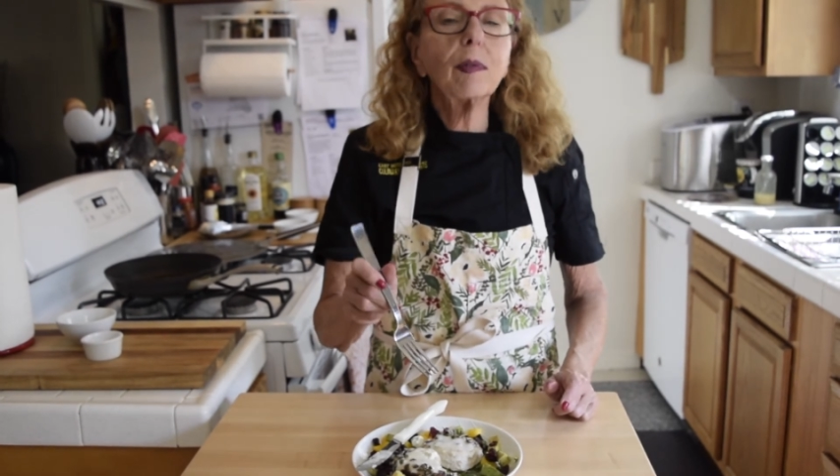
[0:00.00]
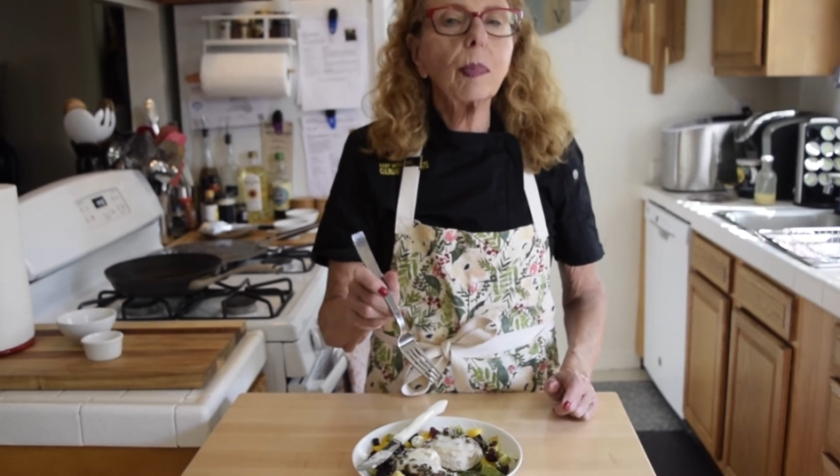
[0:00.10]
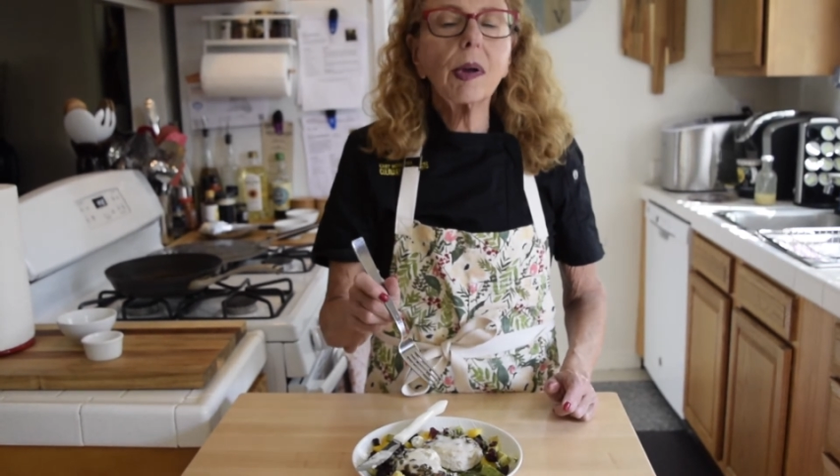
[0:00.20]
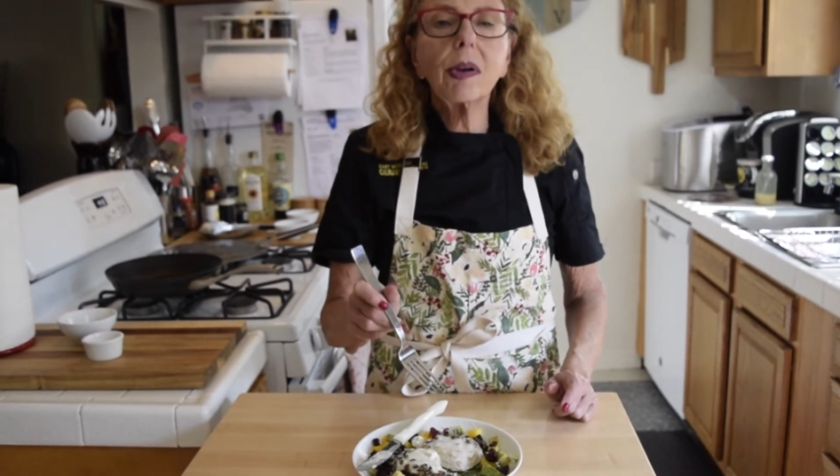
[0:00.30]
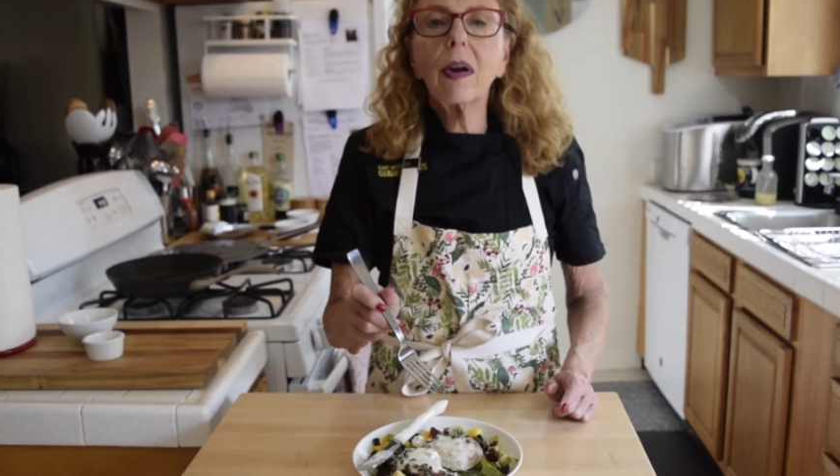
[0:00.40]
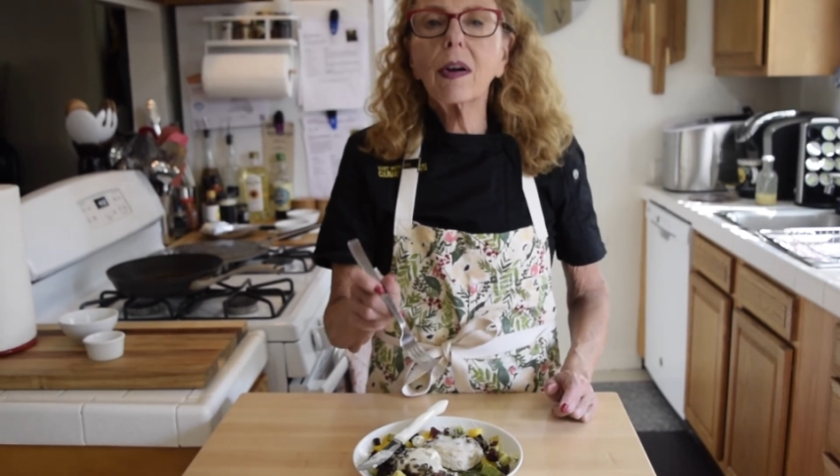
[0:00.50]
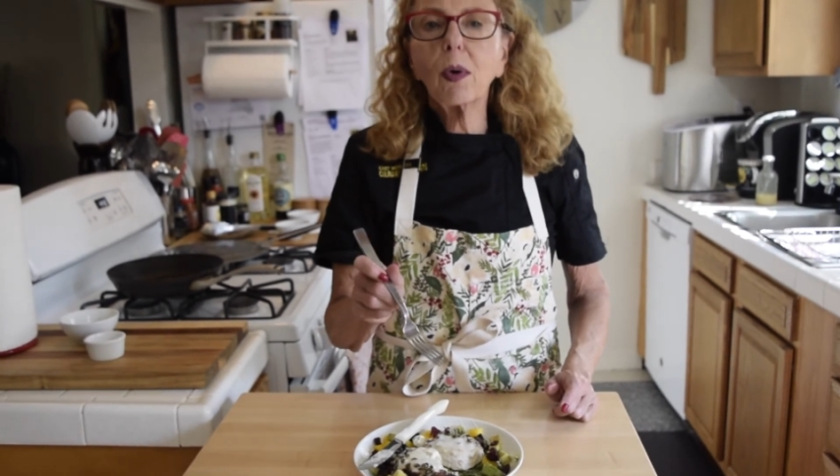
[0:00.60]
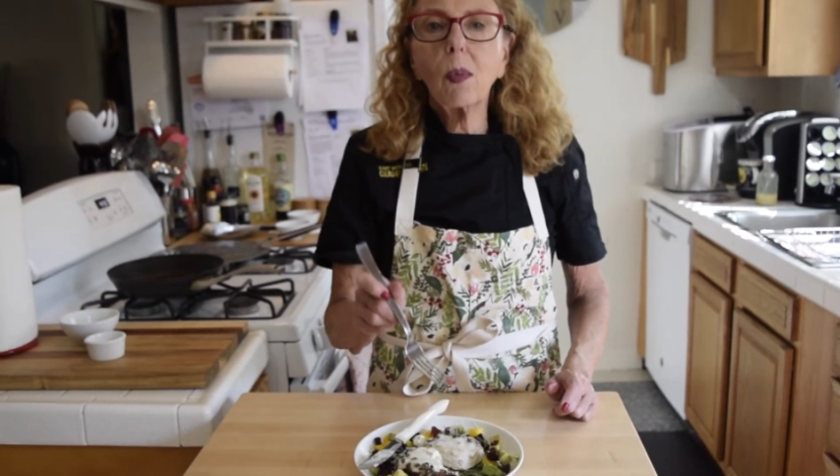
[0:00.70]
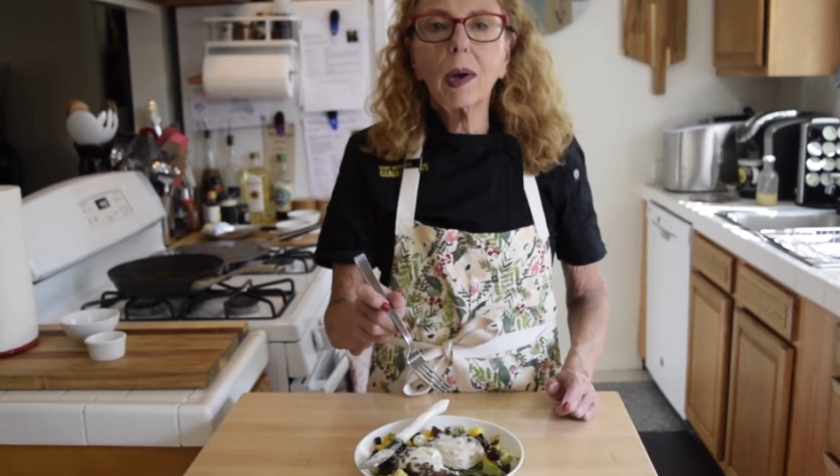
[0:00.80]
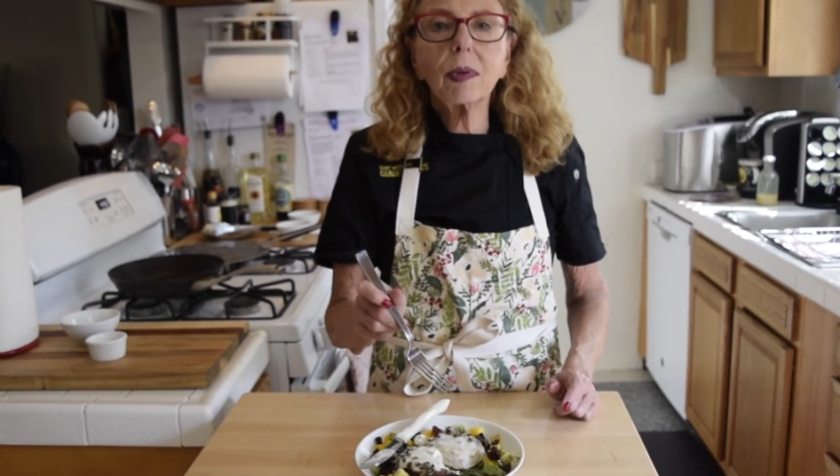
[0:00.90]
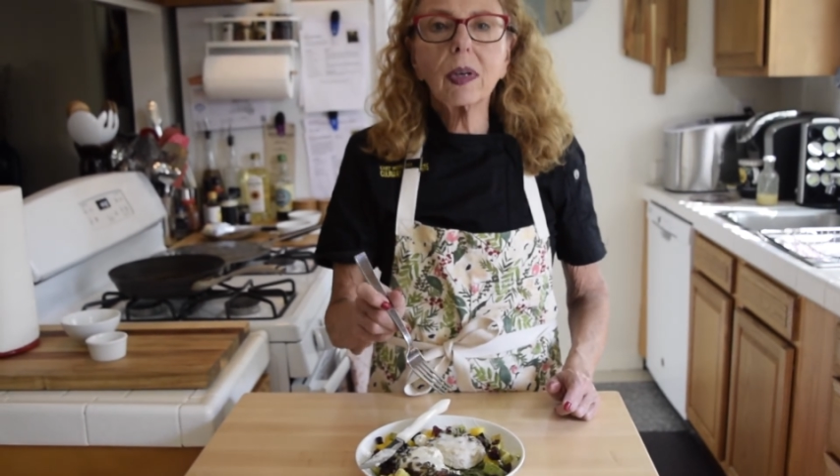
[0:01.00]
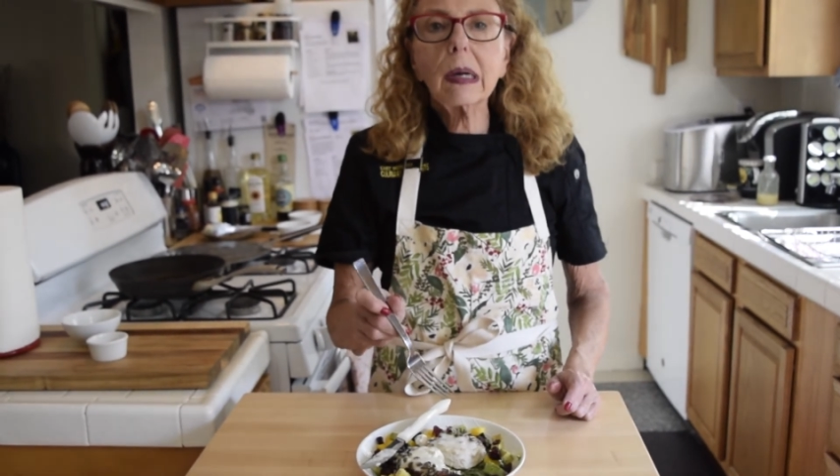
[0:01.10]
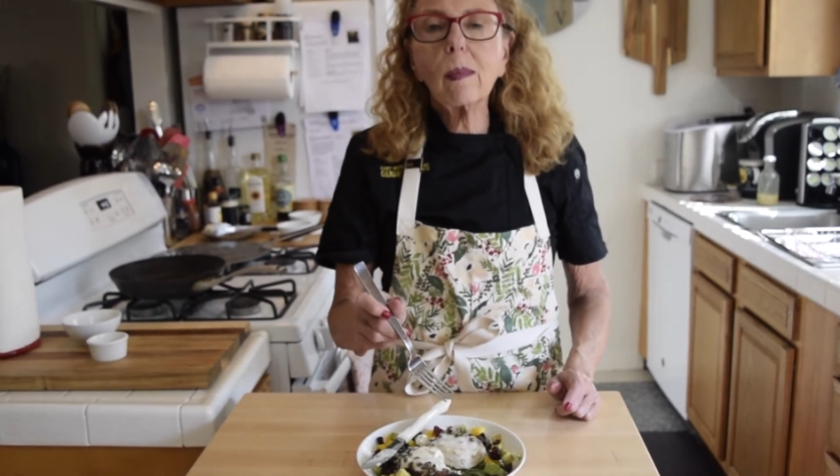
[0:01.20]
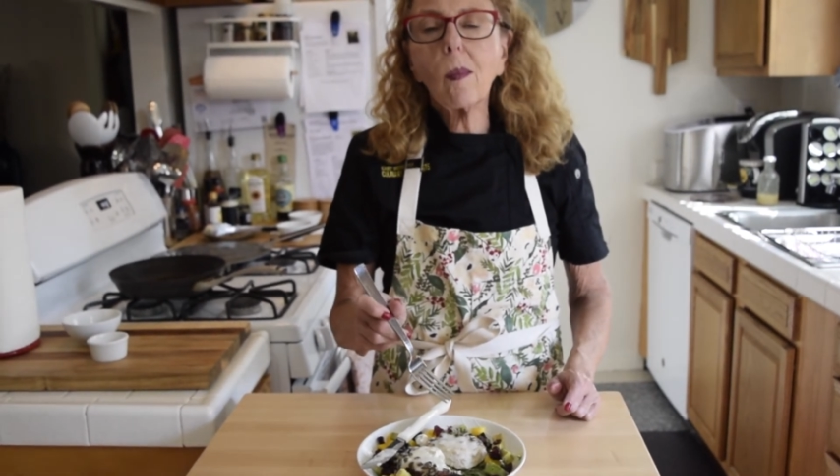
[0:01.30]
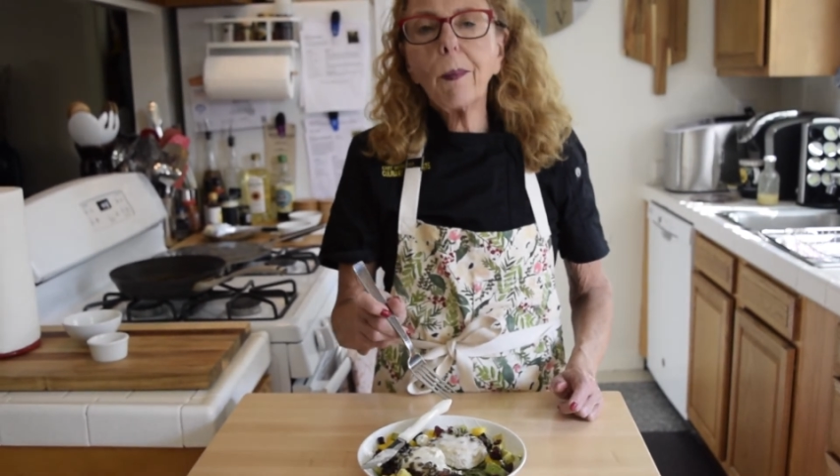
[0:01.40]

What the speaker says: BUTTA on our website,